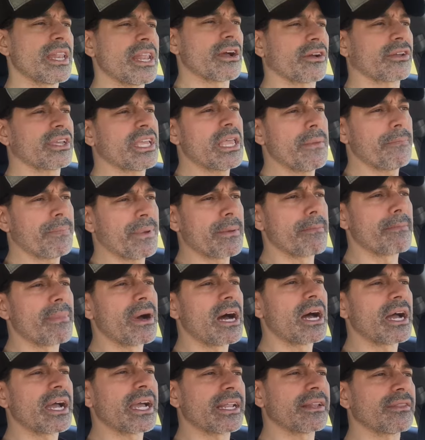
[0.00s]
keep in
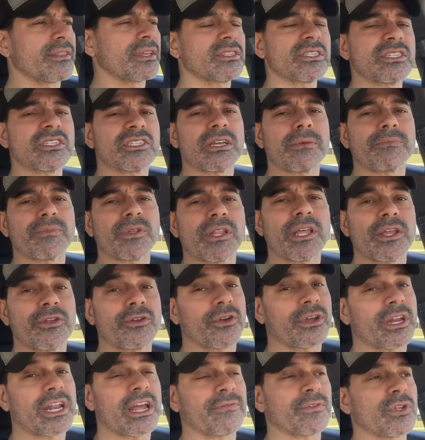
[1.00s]
mind, this is something that you're
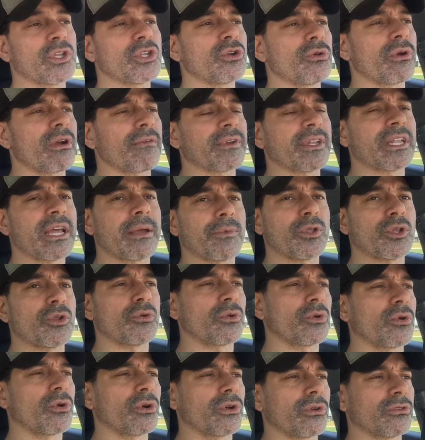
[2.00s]
gonna have to do every time you do an
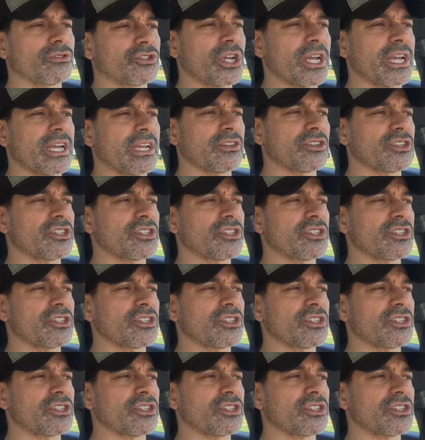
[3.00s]
oil change.